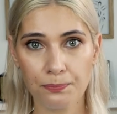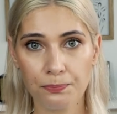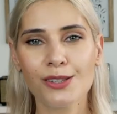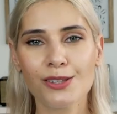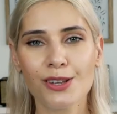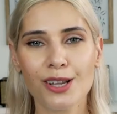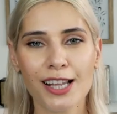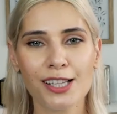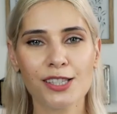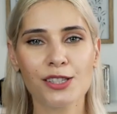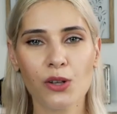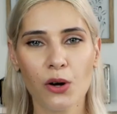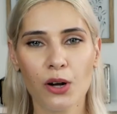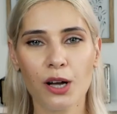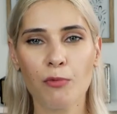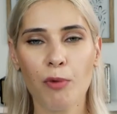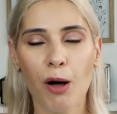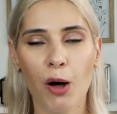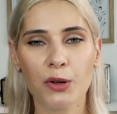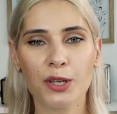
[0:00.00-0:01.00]
So let's talk
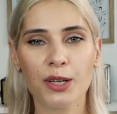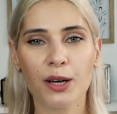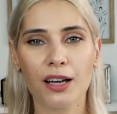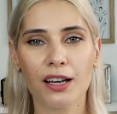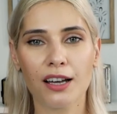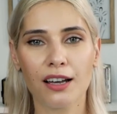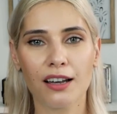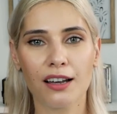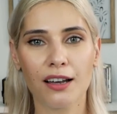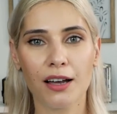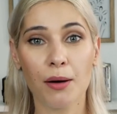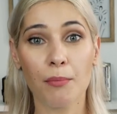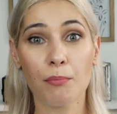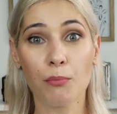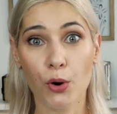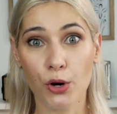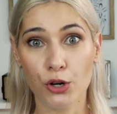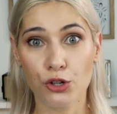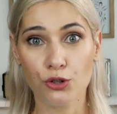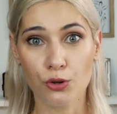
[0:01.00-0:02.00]
about uh,
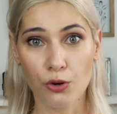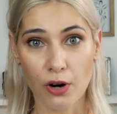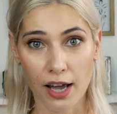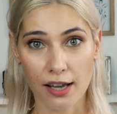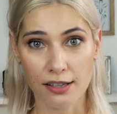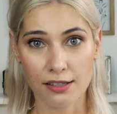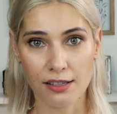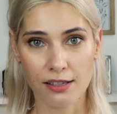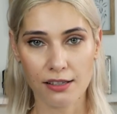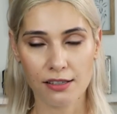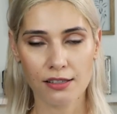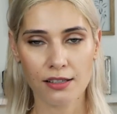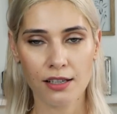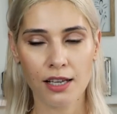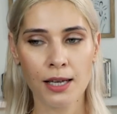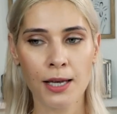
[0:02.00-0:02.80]
moisturizers.